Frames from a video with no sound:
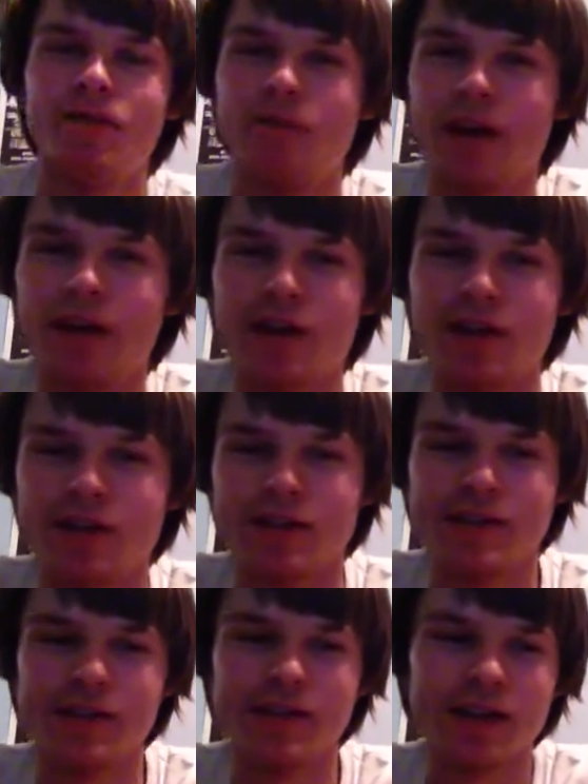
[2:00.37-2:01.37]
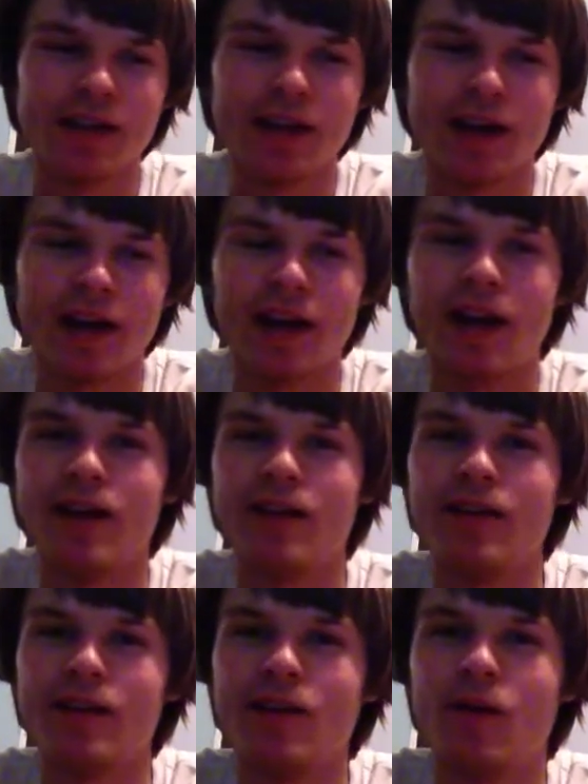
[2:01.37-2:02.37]
fighters
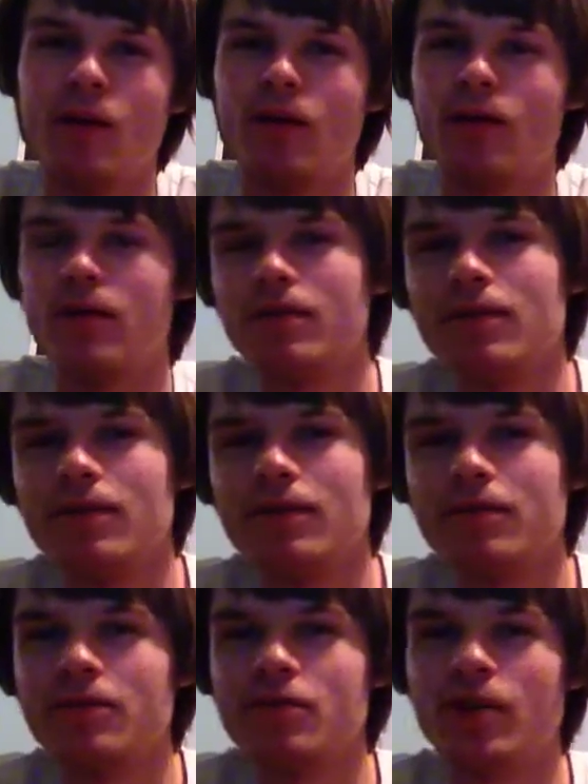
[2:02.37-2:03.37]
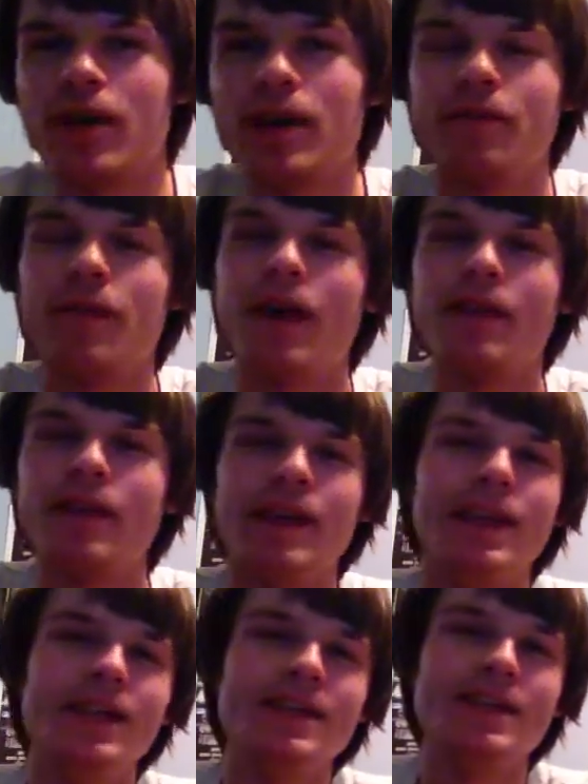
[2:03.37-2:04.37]
or trying to find
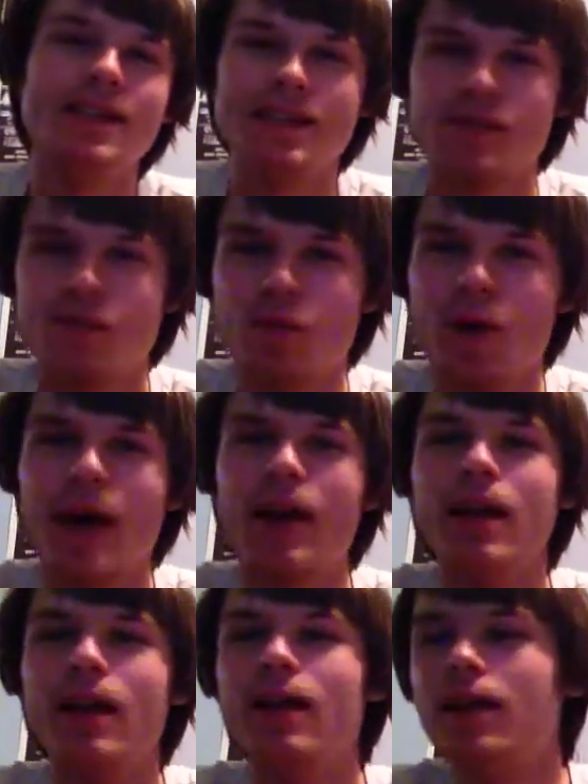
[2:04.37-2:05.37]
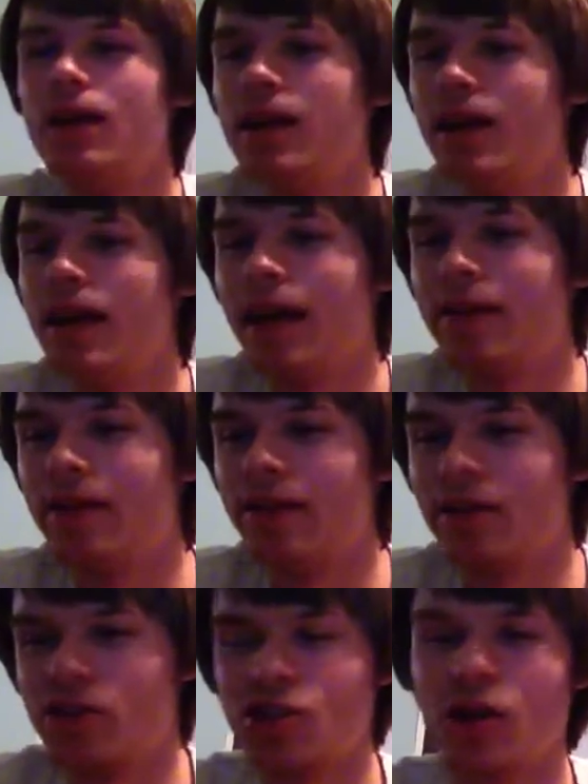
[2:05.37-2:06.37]
the easiest way. And then
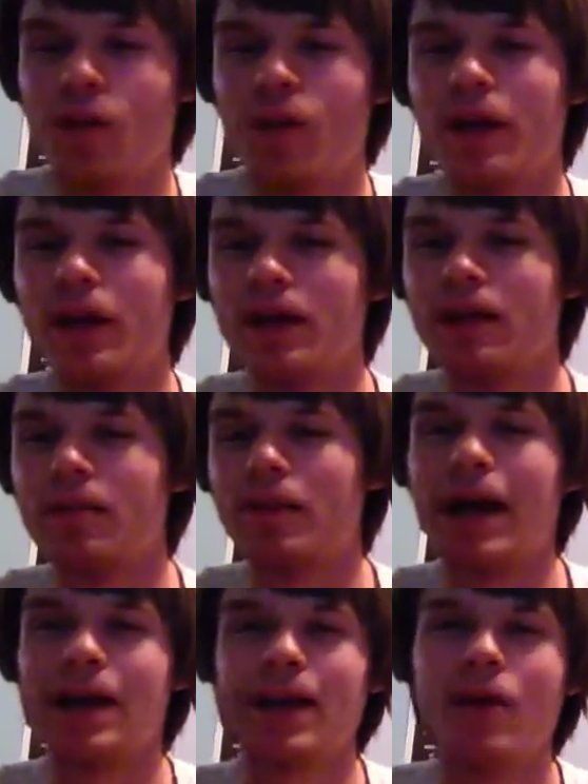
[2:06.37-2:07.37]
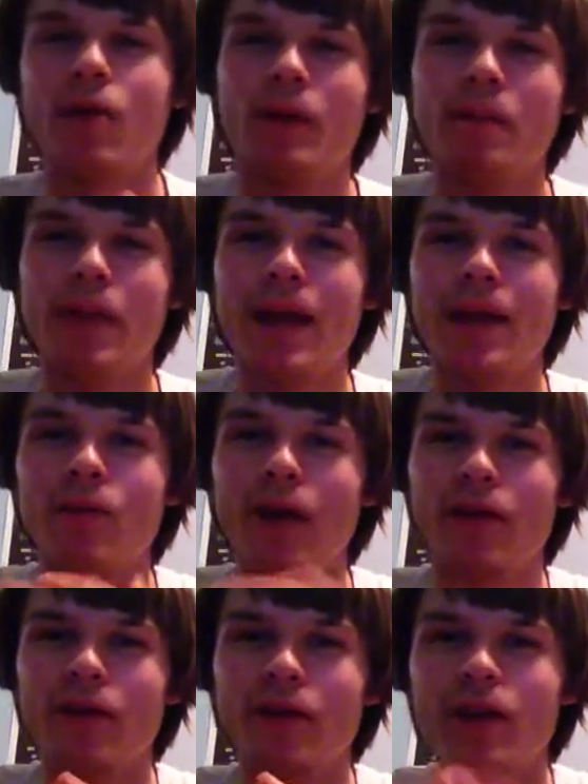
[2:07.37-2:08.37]
they're showing Pacquiao and
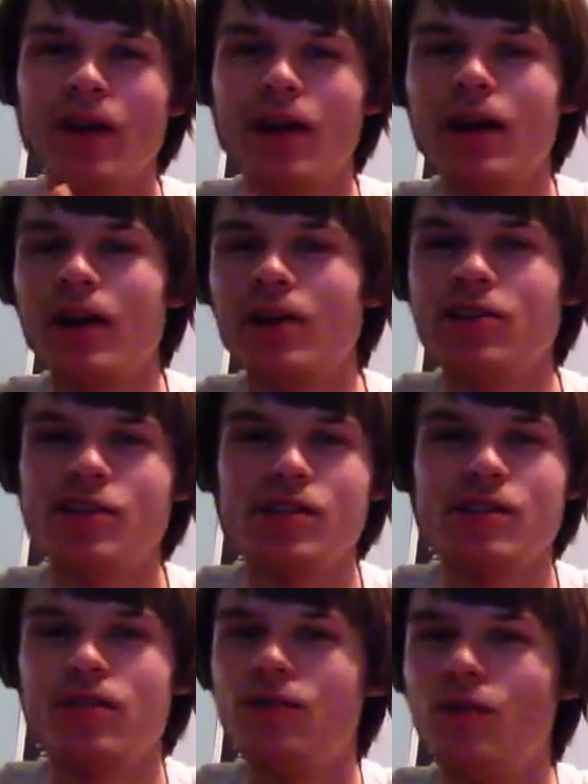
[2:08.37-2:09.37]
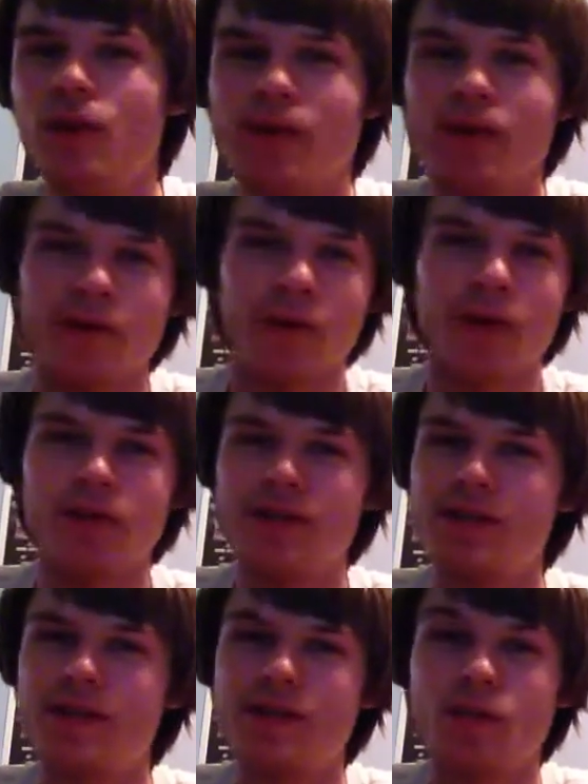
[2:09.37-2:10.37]
Mayweather just doing their
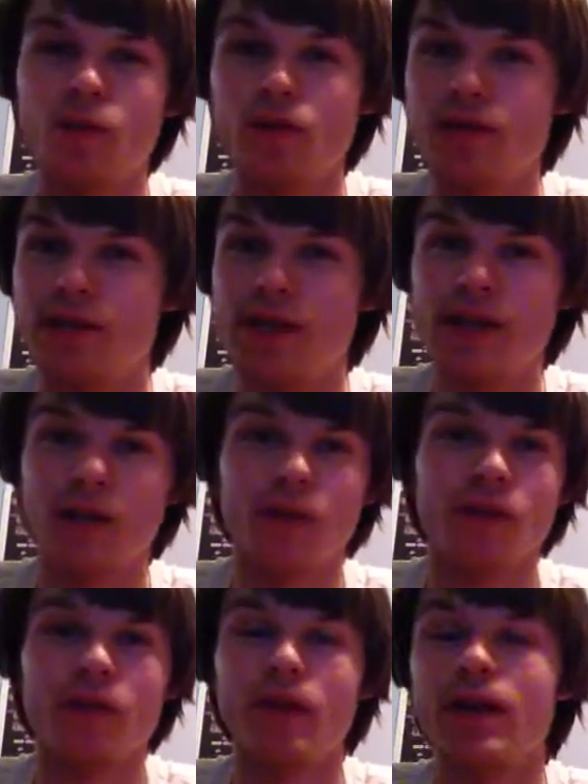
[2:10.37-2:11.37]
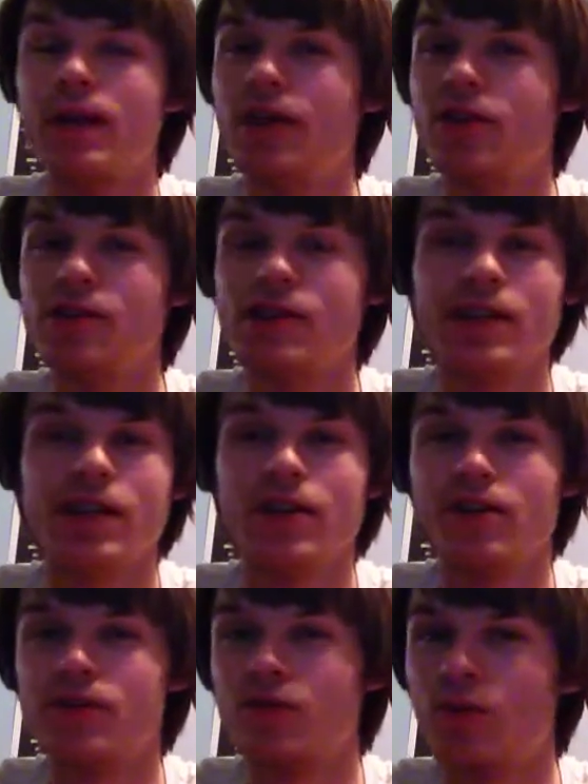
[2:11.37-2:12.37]
routine over the years and
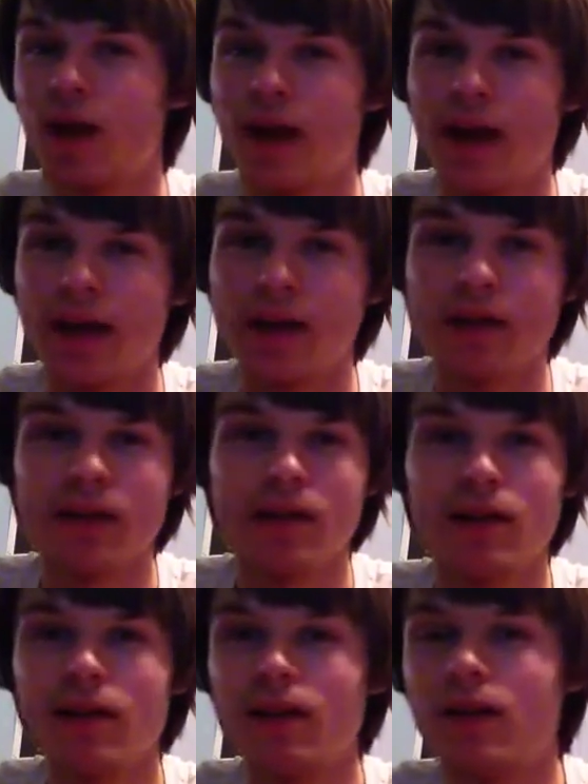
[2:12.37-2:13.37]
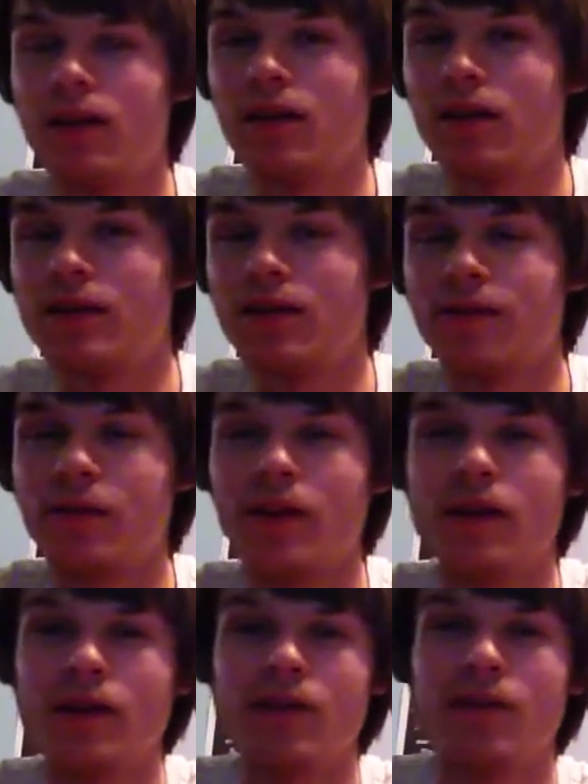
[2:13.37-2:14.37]
years, running in different